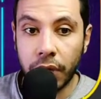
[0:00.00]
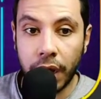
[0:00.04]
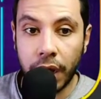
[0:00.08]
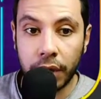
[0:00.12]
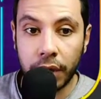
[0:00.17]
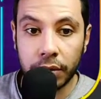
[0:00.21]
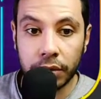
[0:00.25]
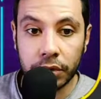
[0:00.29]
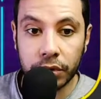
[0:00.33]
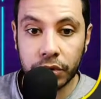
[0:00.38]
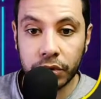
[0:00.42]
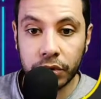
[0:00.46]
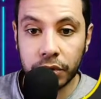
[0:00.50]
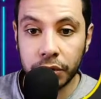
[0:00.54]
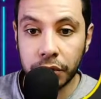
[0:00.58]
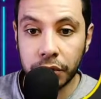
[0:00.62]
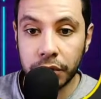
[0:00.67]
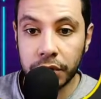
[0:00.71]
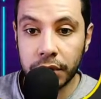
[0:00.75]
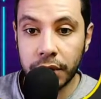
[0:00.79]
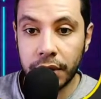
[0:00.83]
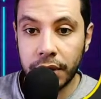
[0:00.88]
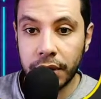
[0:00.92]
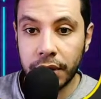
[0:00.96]
I will
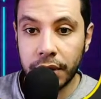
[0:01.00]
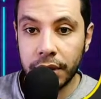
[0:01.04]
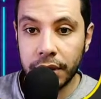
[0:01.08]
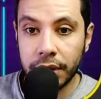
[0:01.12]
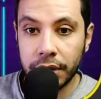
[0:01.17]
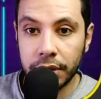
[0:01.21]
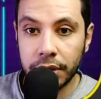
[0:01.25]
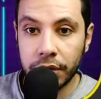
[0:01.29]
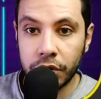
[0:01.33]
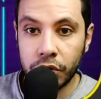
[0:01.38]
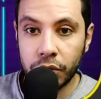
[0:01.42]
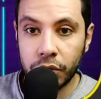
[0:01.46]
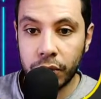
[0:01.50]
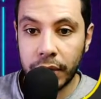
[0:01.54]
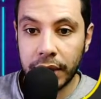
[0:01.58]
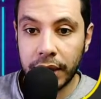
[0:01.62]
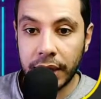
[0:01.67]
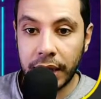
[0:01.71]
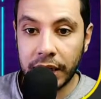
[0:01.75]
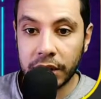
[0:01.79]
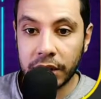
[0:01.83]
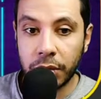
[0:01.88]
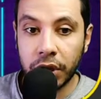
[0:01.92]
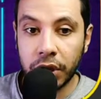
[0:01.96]
choose this
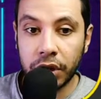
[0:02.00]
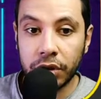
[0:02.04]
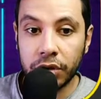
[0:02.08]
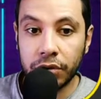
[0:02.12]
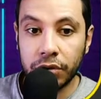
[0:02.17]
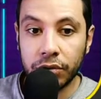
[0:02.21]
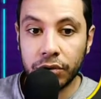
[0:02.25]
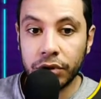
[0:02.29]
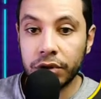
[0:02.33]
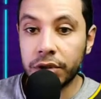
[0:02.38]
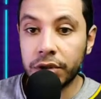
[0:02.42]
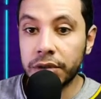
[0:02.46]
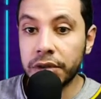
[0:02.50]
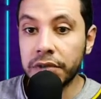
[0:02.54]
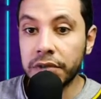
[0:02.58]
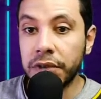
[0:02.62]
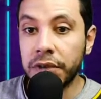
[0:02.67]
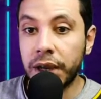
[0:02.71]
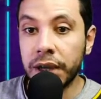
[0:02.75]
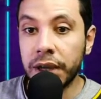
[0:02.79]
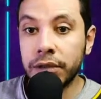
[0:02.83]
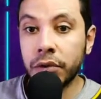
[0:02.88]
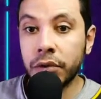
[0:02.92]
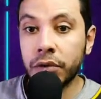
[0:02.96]
one as my return
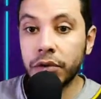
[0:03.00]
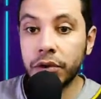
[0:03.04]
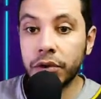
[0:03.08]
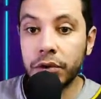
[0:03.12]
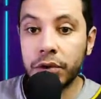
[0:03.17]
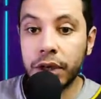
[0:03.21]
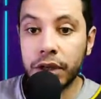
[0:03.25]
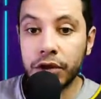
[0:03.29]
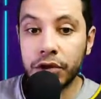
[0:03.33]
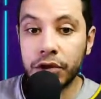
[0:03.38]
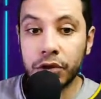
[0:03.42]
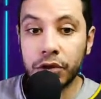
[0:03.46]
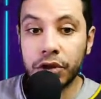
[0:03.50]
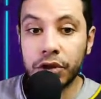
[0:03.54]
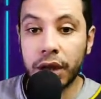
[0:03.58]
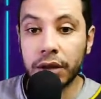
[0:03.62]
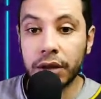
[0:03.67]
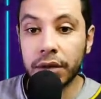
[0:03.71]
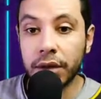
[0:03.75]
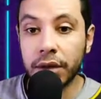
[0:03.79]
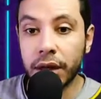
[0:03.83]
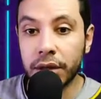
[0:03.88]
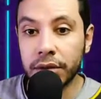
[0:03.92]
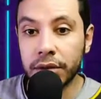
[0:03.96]
flight, or you can choose
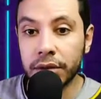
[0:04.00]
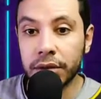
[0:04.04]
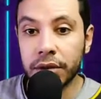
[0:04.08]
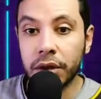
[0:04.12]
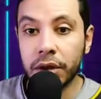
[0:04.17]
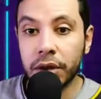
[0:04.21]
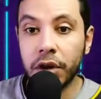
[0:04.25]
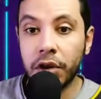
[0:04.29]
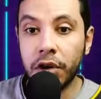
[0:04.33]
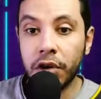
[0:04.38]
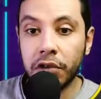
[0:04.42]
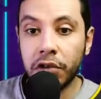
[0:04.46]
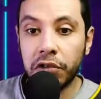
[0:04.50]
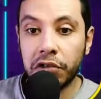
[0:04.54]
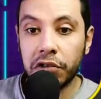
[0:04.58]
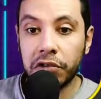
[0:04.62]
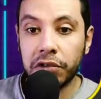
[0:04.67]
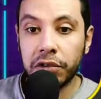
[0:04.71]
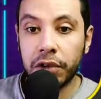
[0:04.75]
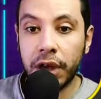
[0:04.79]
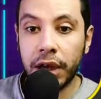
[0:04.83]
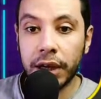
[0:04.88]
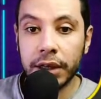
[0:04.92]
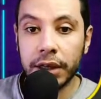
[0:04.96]
another
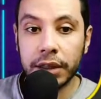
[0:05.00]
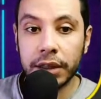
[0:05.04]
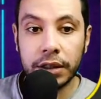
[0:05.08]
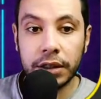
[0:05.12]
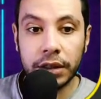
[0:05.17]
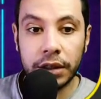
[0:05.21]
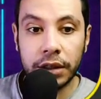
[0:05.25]
flight